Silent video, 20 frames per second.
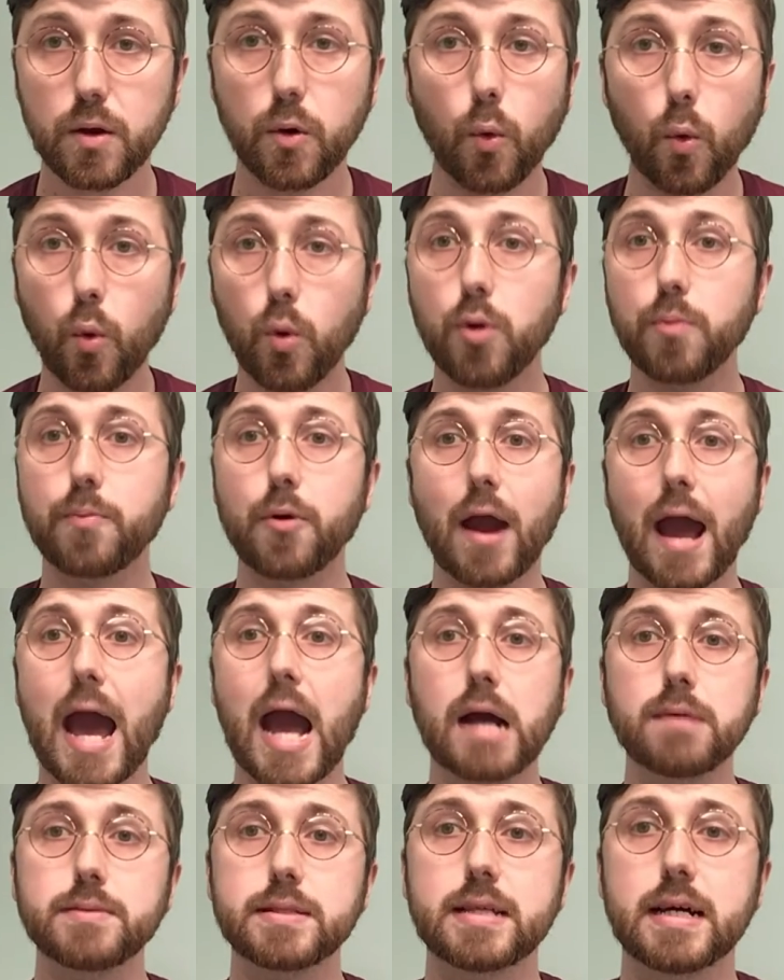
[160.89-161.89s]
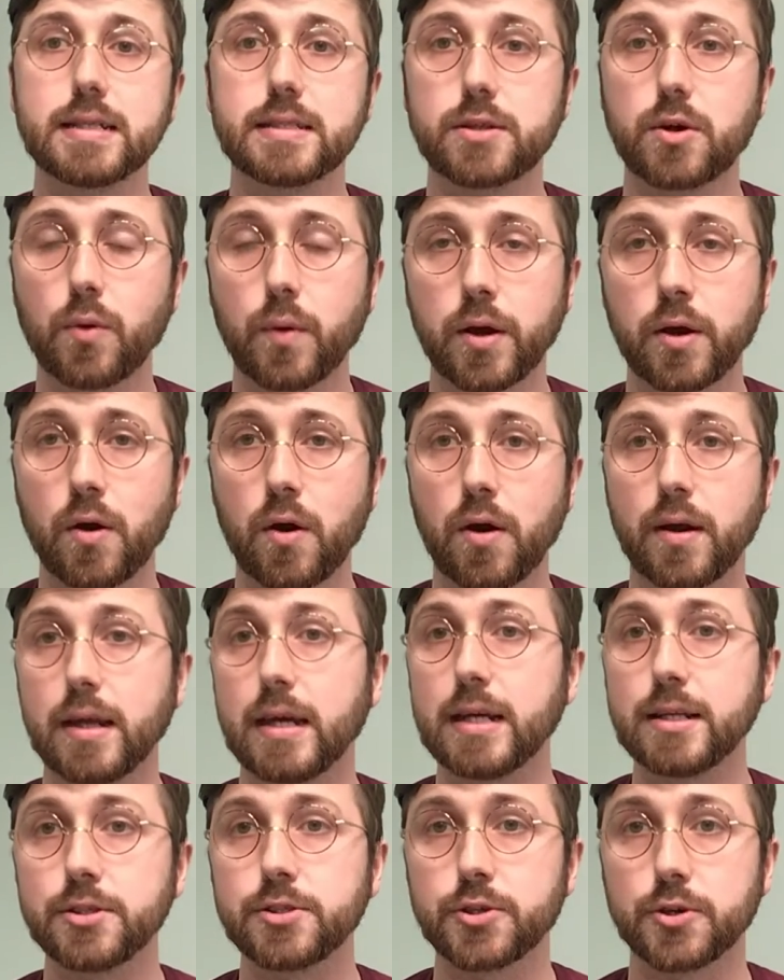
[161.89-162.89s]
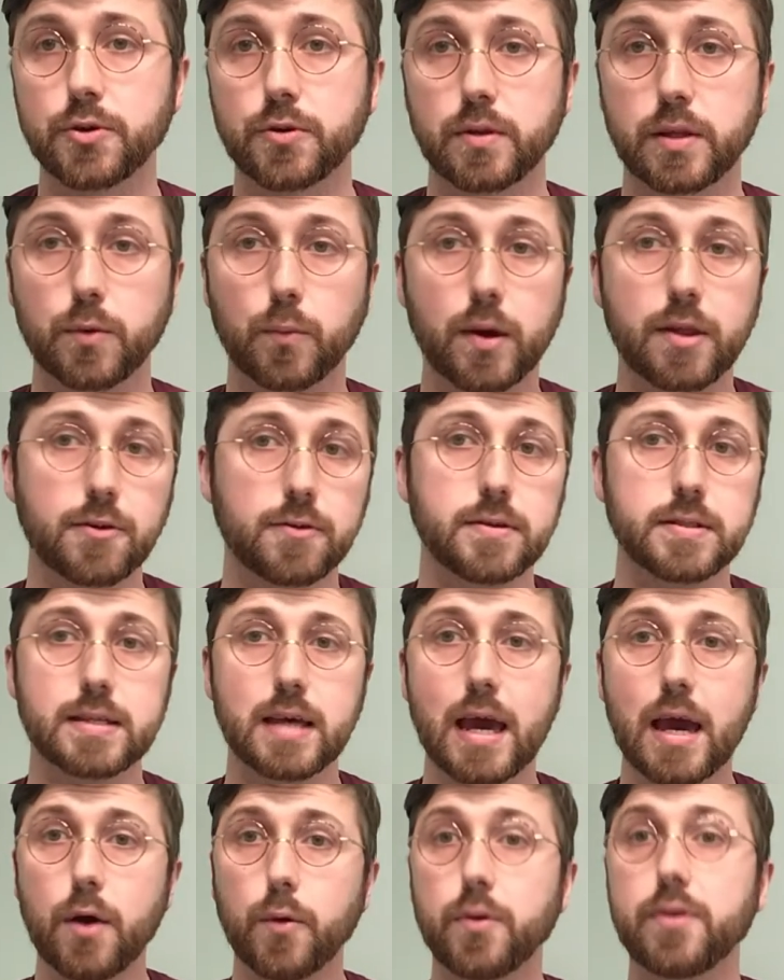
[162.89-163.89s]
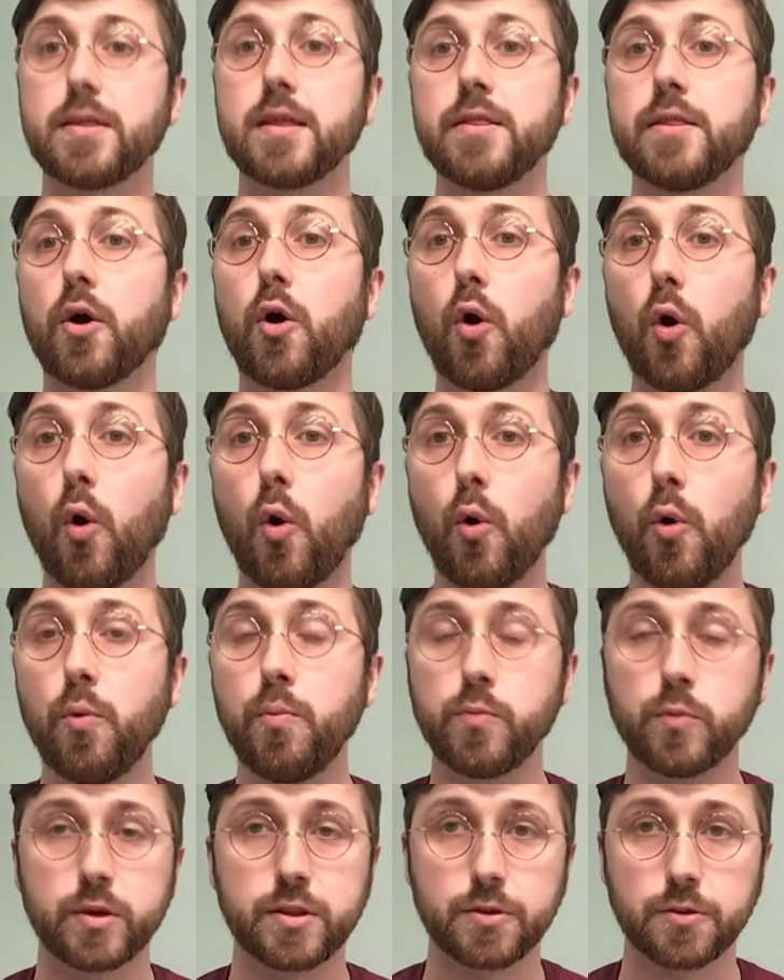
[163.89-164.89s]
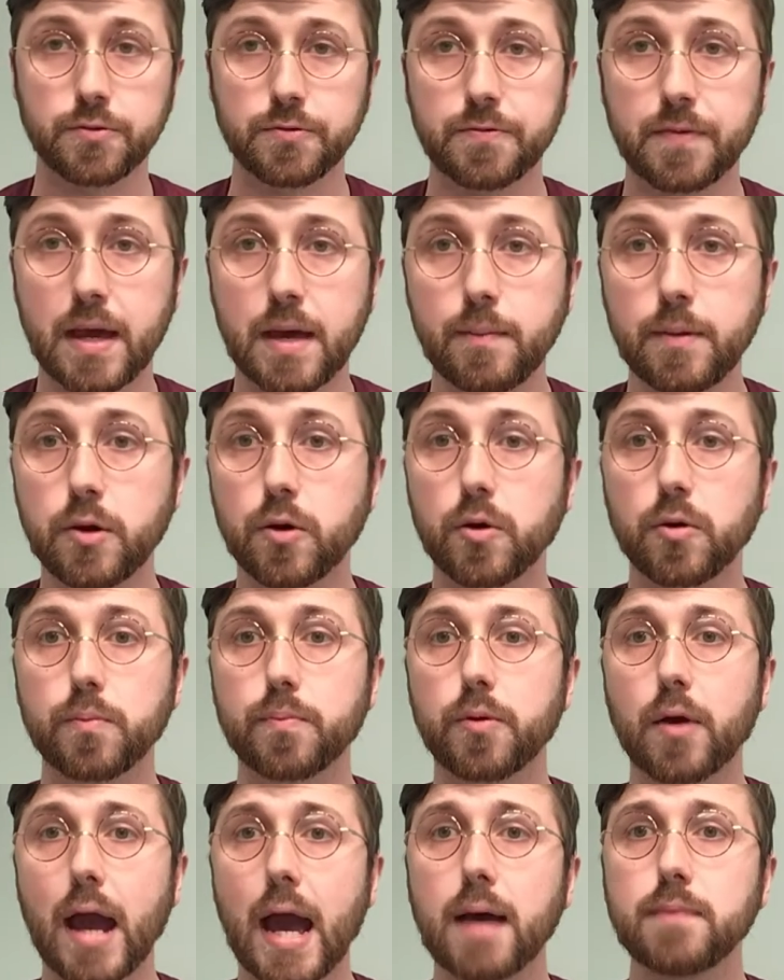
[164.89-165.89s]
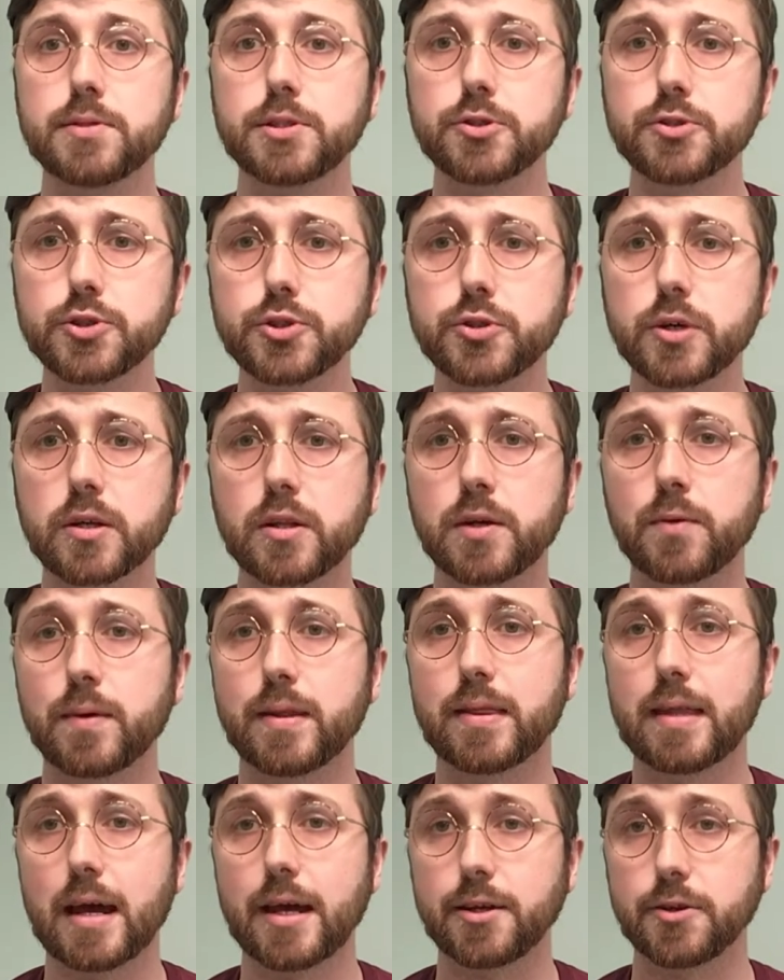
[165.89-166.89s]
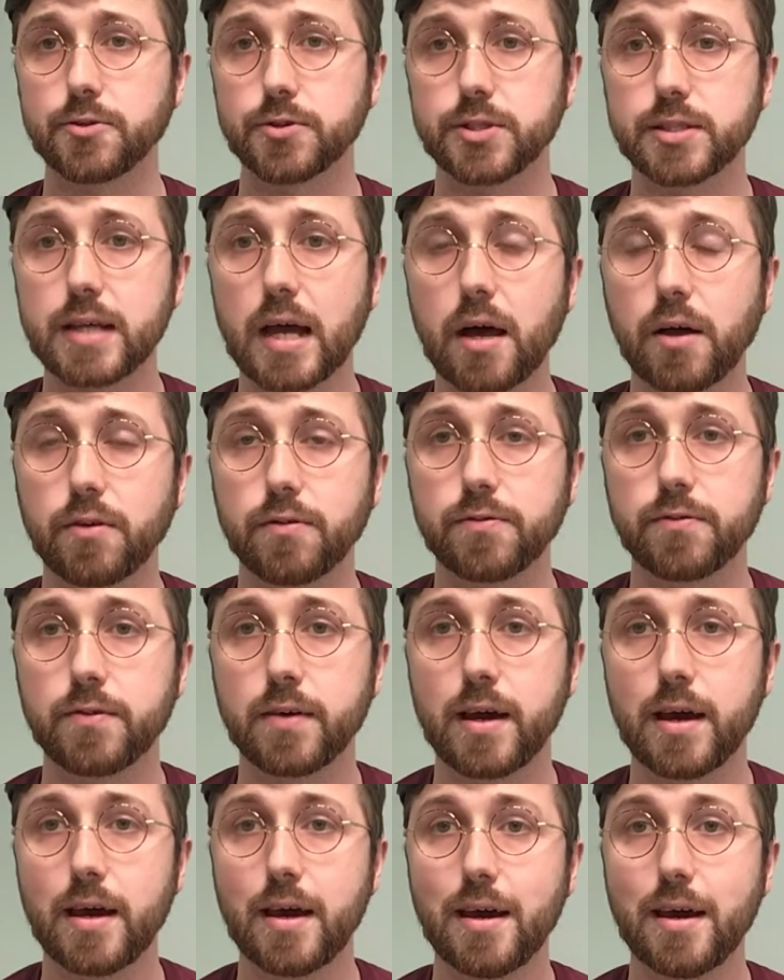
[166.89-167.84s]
Or perhaps that's going on internally, whether it's within the home with your family, or perhaps you're struggling with that yourself.